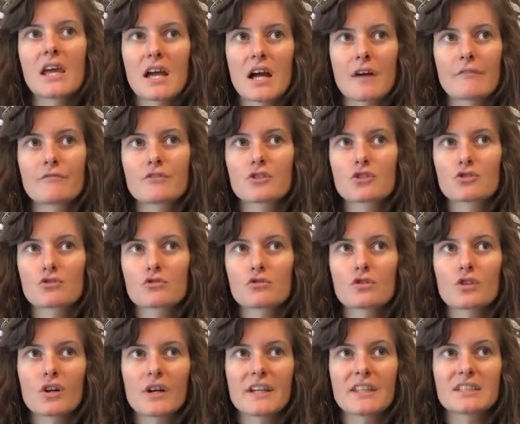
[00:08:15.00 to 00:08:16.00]
for
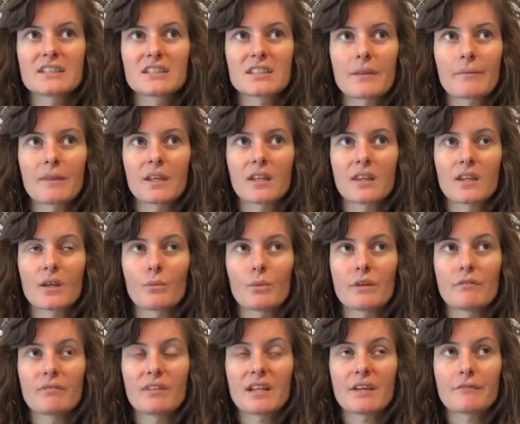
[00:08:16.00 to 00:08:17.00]
sure it's something that
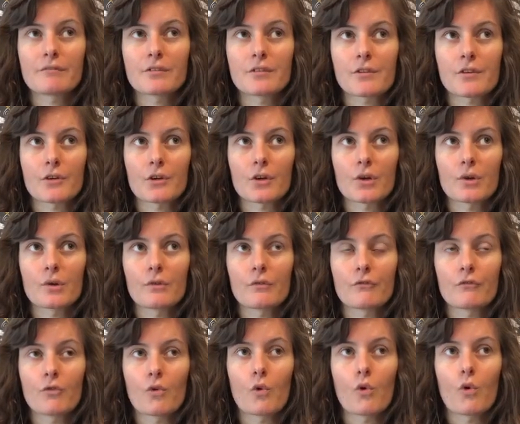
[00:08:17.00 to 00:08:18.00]
we've lived through
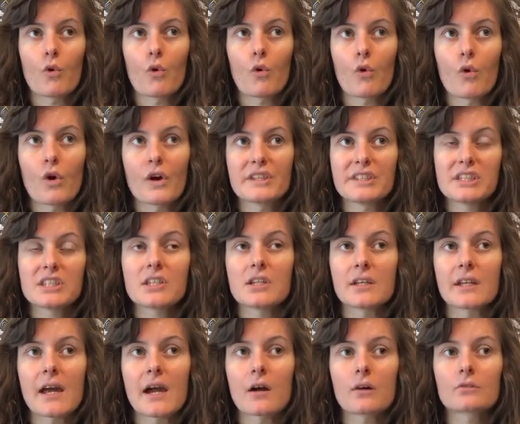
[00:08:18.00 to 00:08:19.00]
for a
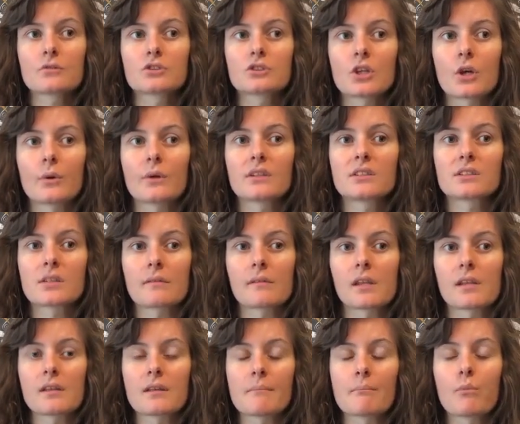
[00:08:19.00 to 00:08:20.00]
year now, so it's
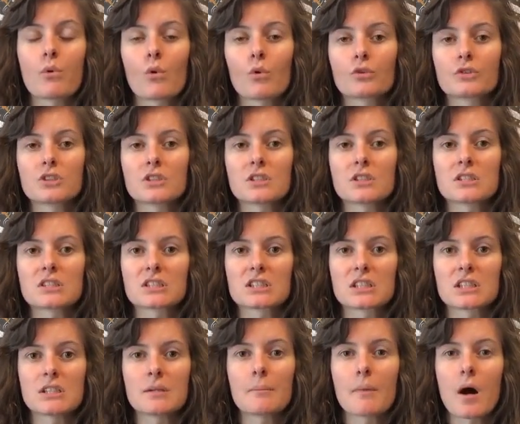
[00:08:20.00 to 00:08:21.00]
something important. It's
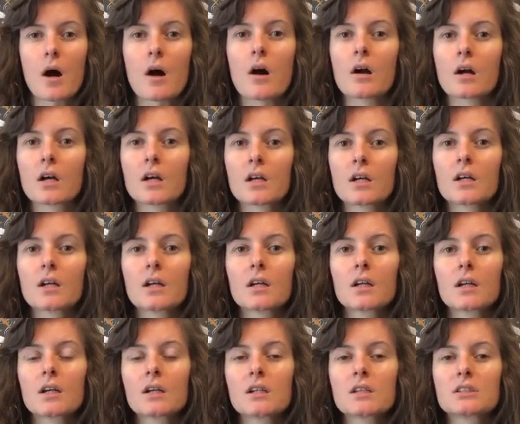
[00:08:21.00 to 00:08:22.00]
going to
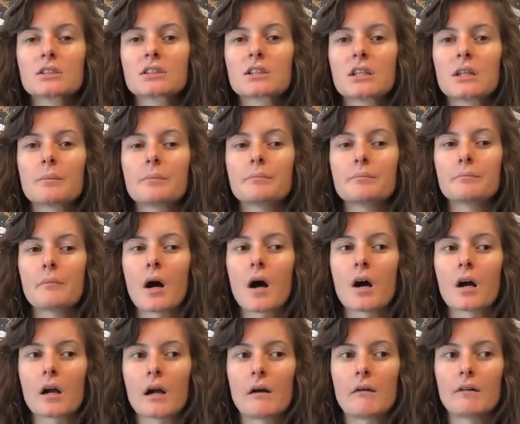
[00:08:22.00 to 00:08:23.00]

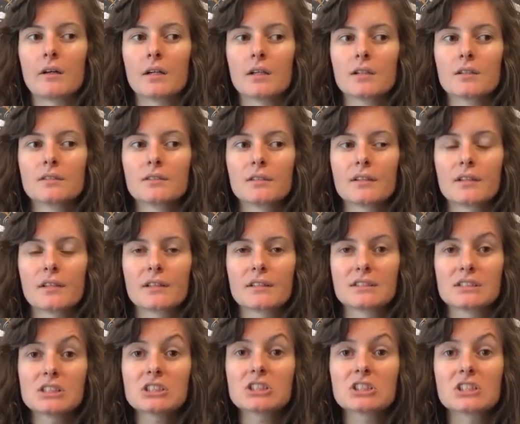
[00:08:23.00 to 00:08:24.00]
mark our
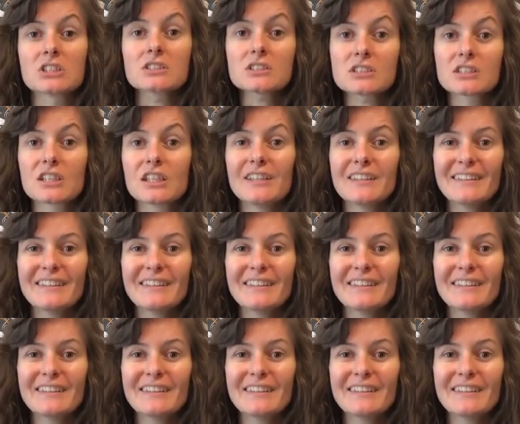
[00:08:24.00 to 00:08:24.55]
existence.